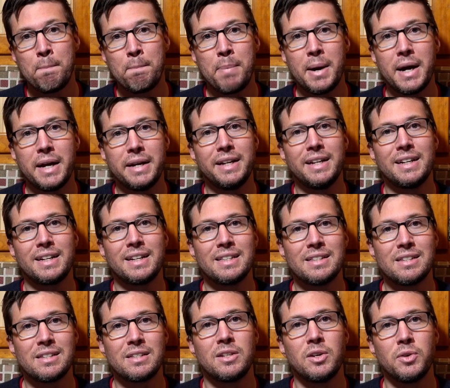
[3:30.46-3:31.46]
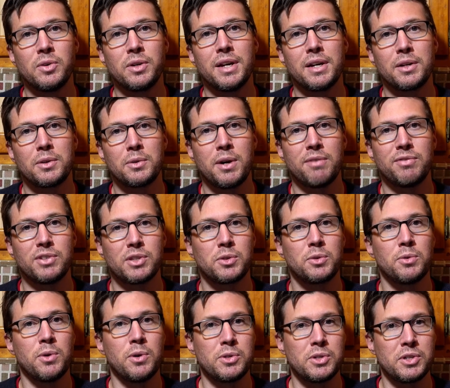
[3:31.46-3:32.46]
but it can still get crevice
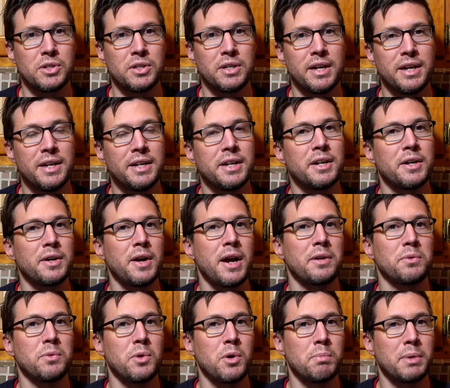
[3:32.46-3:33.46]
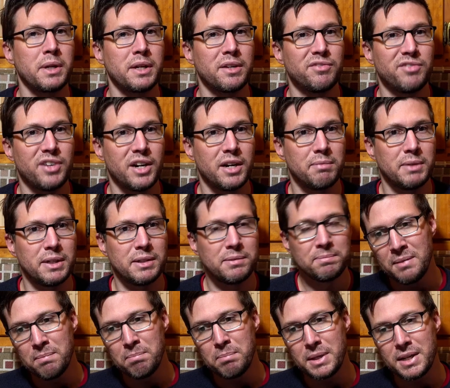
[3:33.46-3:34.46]
corrosion in an anaerobic environment.
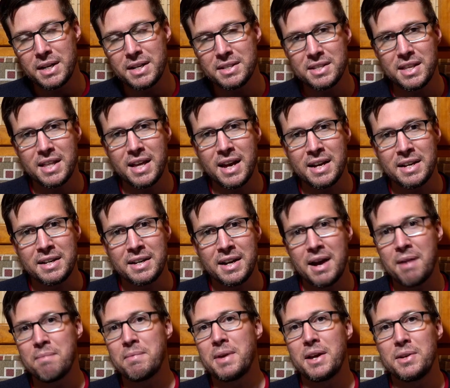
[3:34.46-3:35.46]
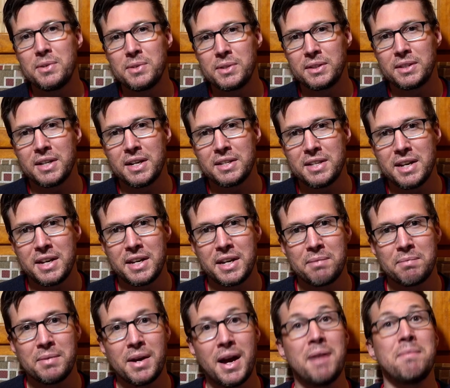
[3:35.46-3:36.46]
Because of that, I'm not using
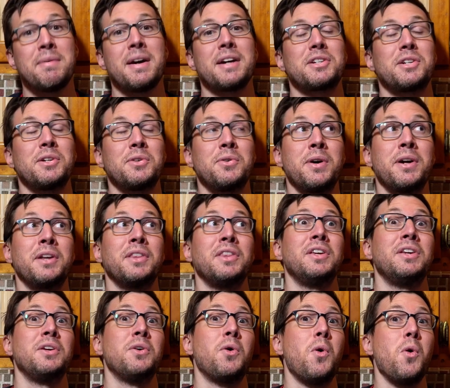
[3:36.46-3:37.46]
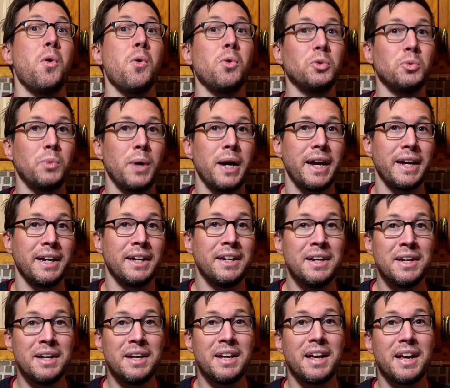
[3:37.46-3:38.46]
titanium. I'm actually going the old way.
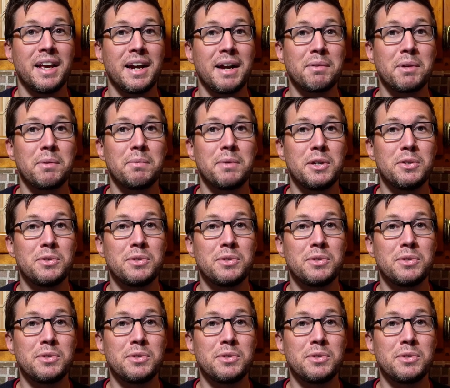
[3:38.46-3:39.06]
And I'm gonna be